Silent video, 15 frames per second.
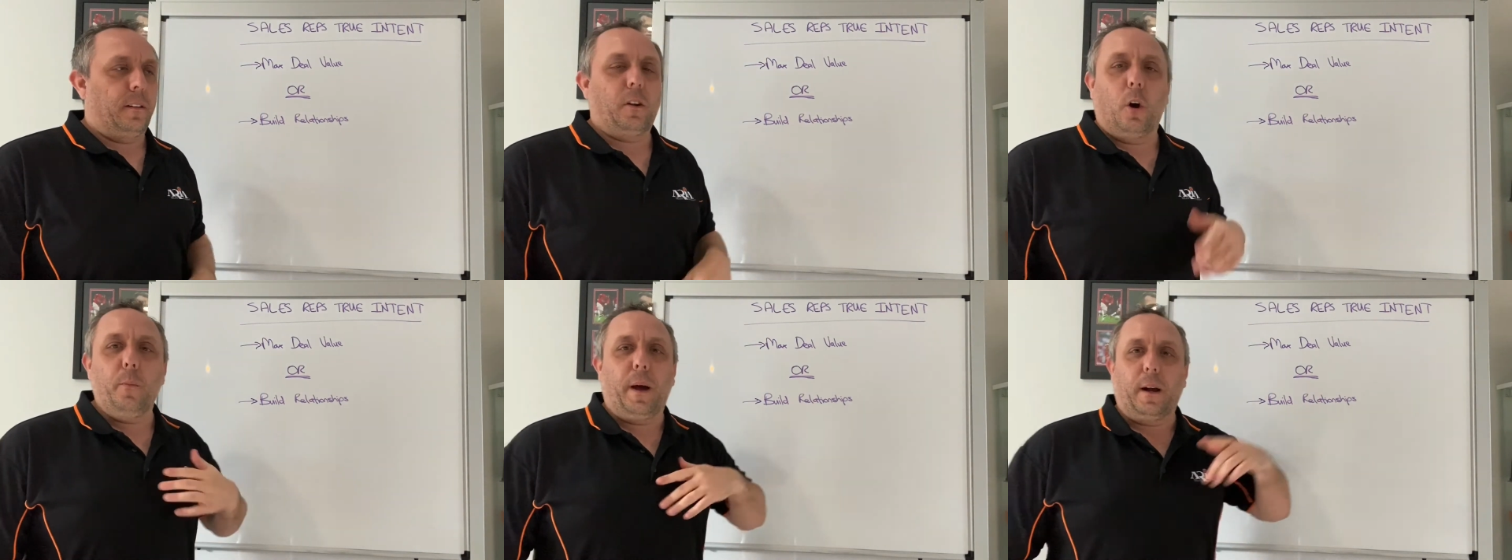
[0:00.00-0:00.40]

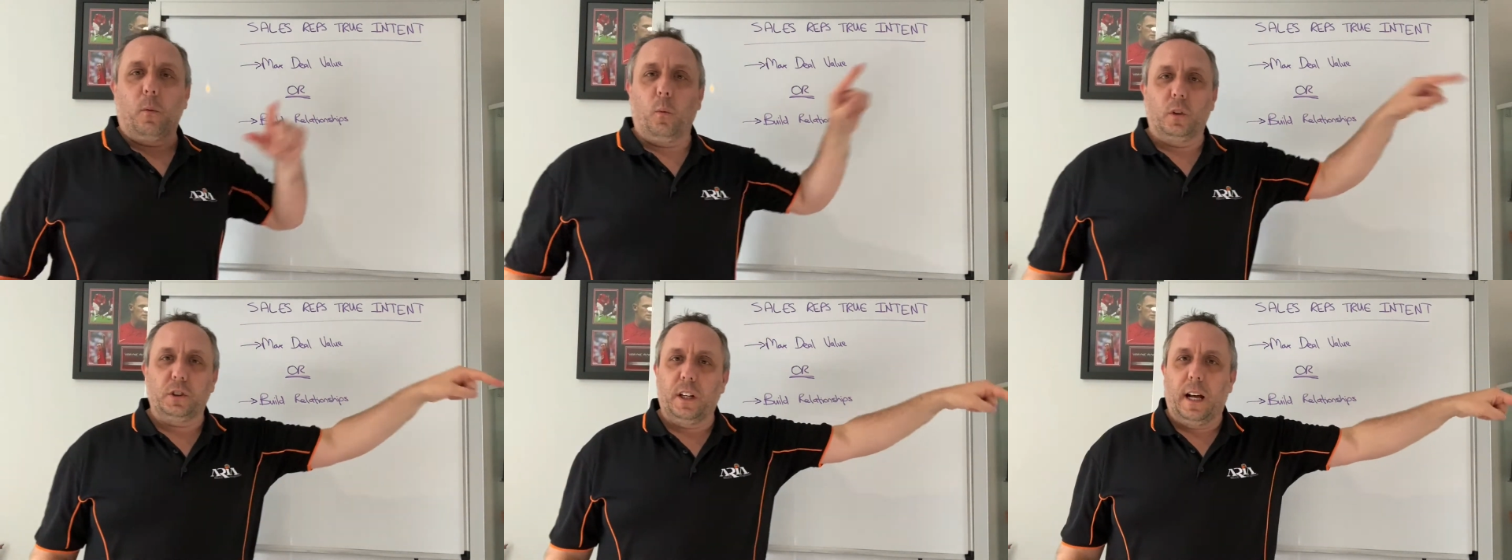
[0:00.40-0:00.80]
go back and
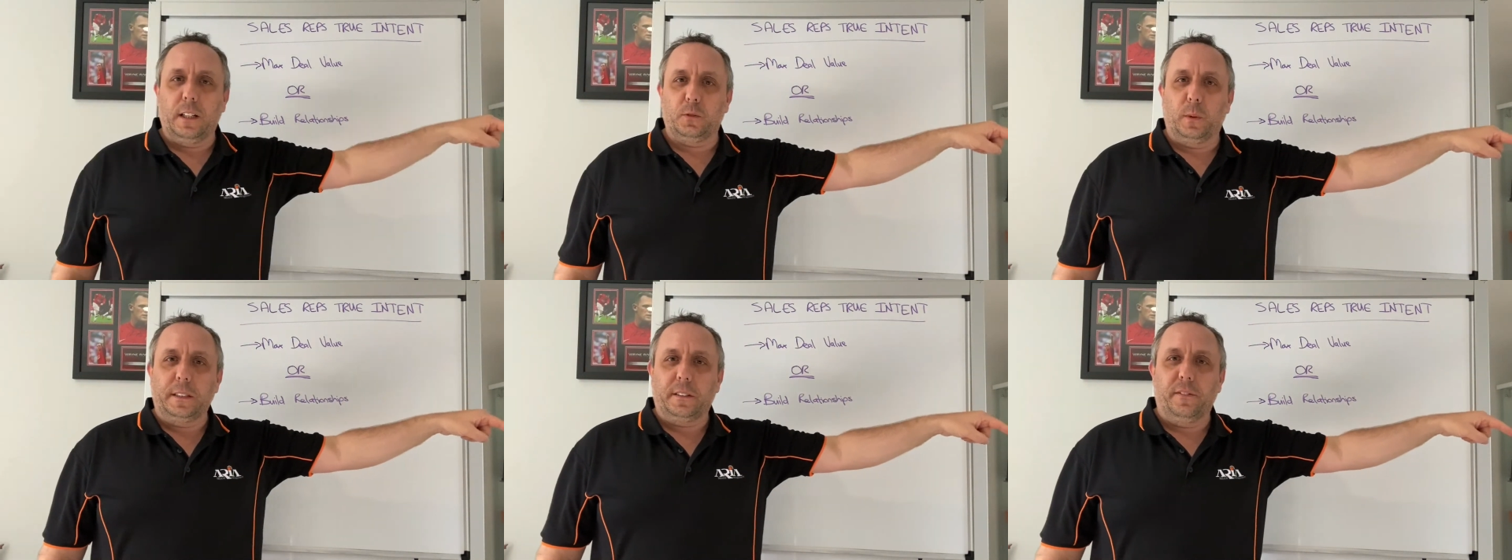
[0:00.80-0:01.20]
watch
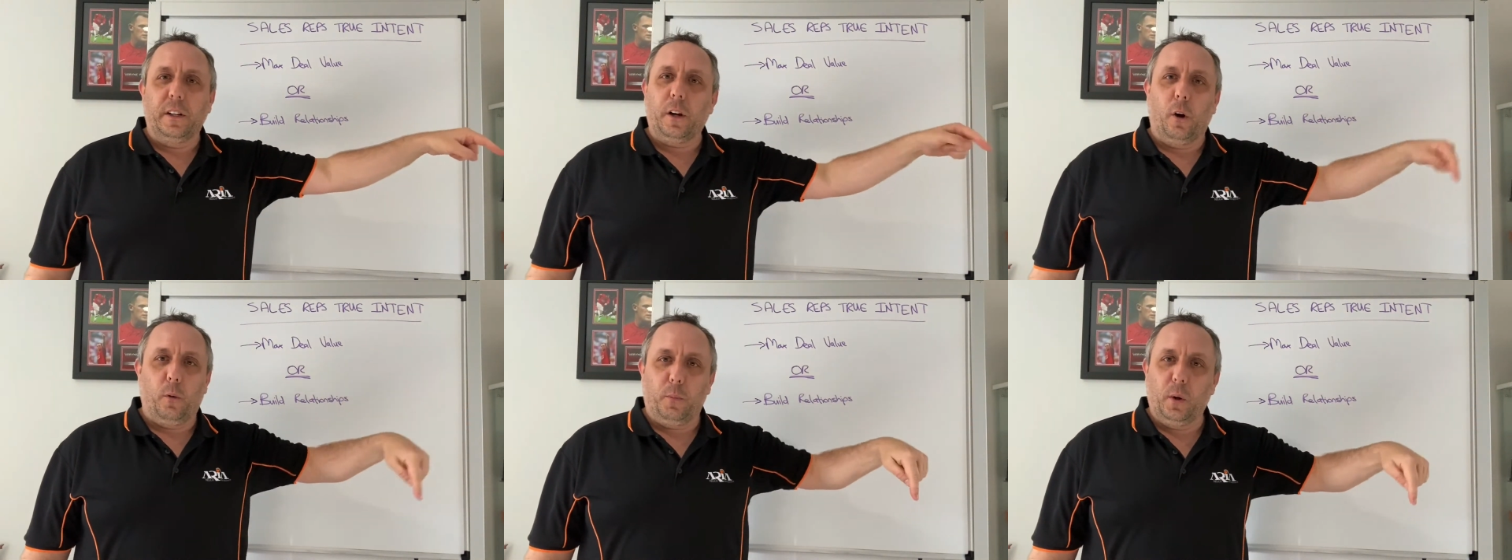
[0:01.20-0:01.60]
last week's
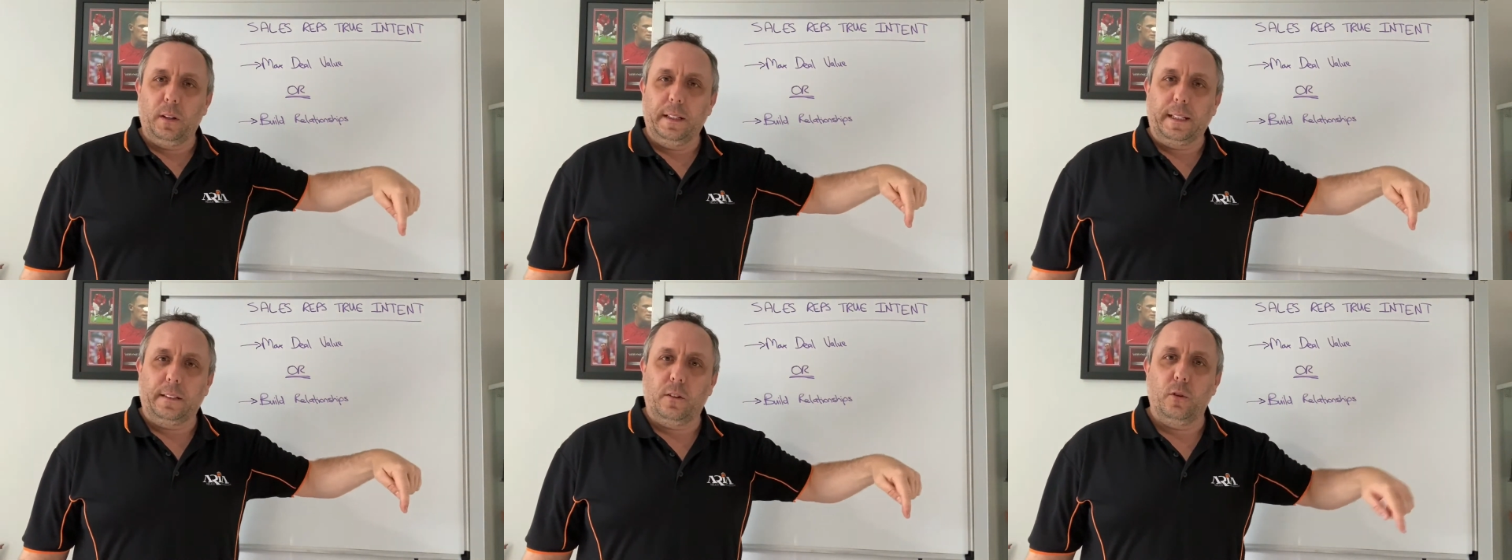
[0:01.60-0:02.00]
video. I'll put a
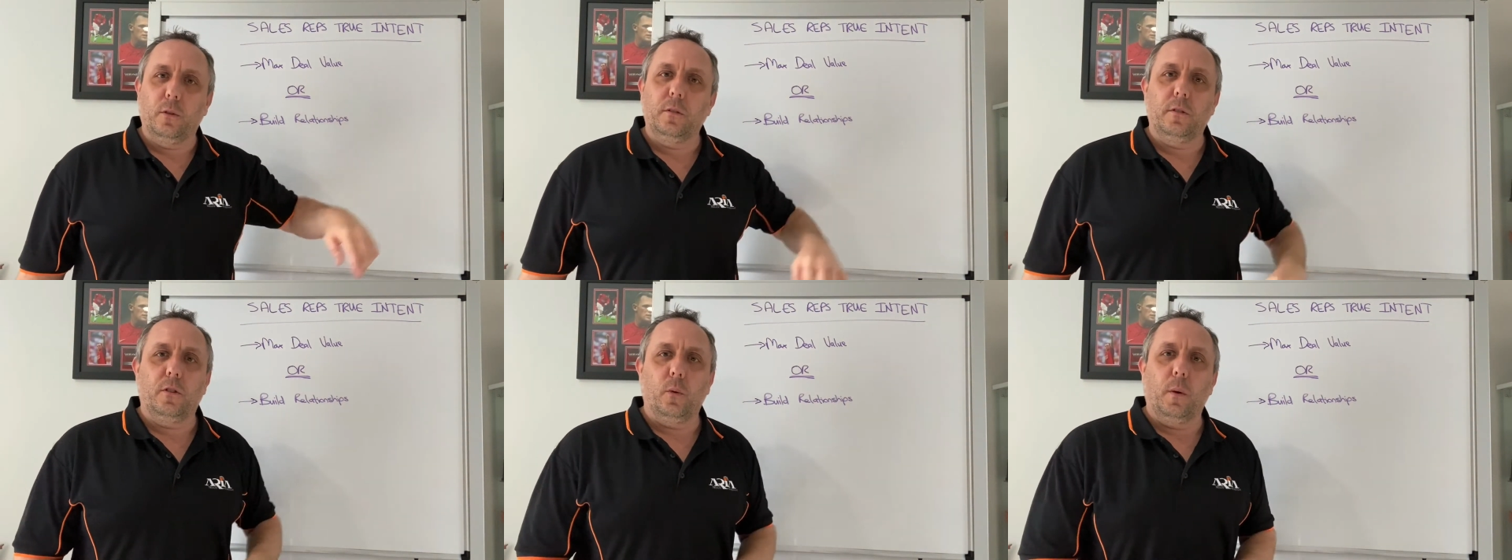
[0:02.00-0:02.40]
link
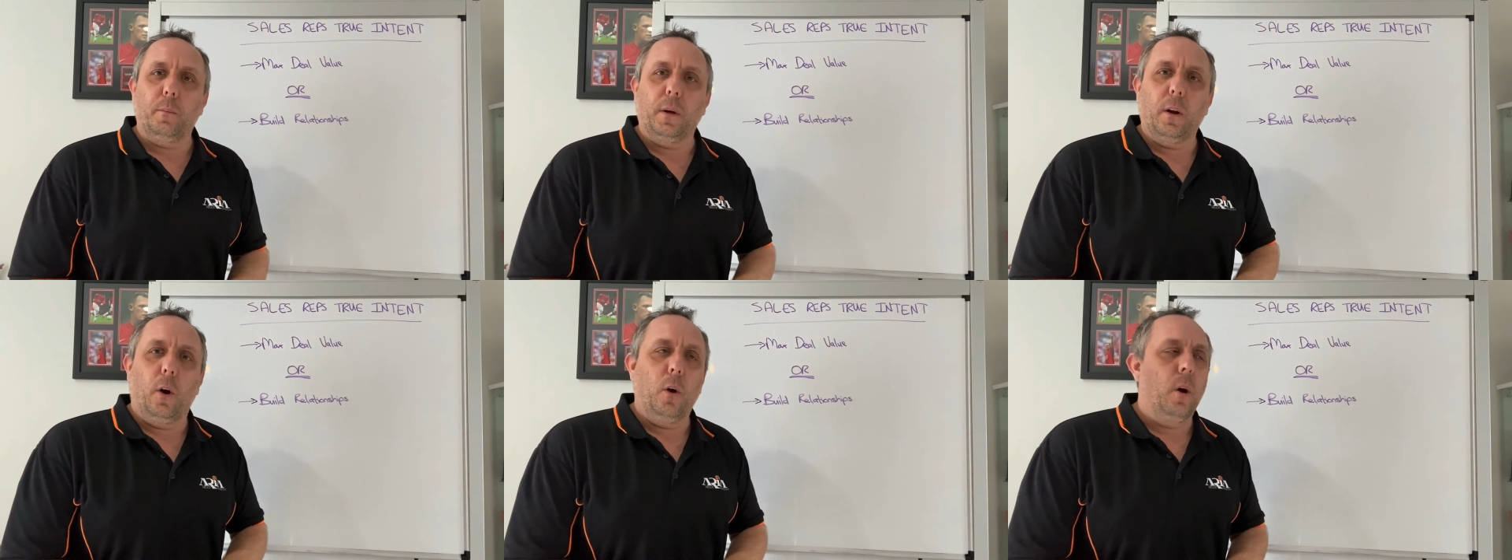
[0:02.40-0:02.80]
to it
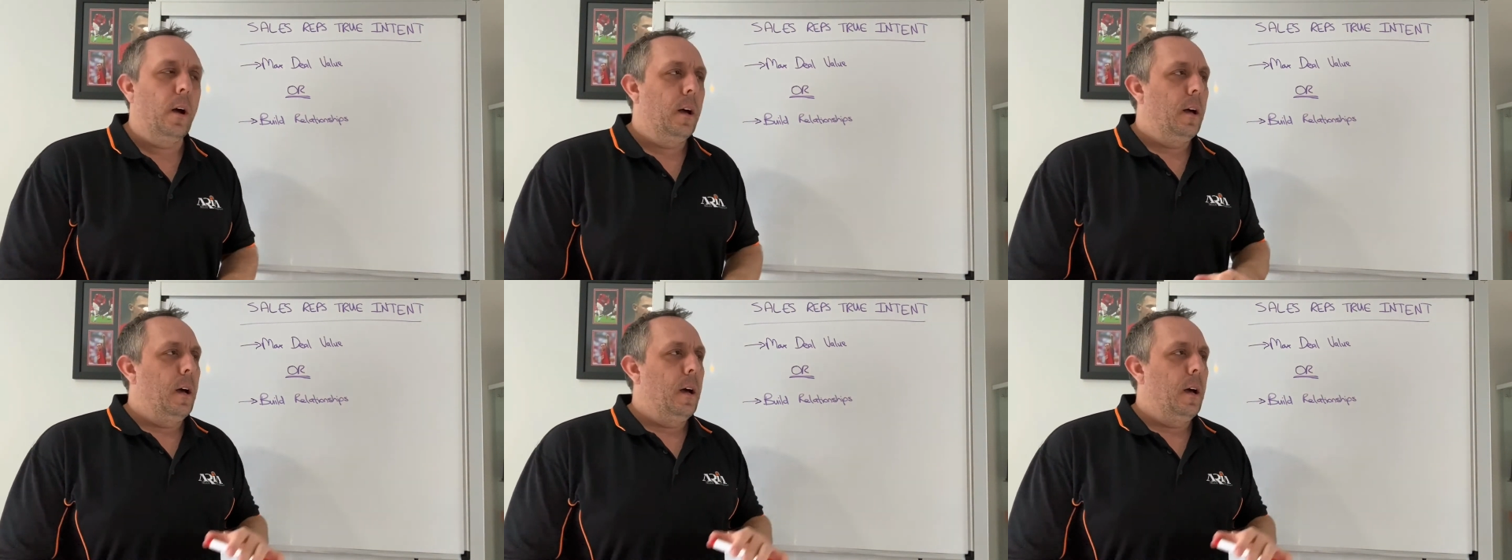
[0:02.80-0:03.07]
below.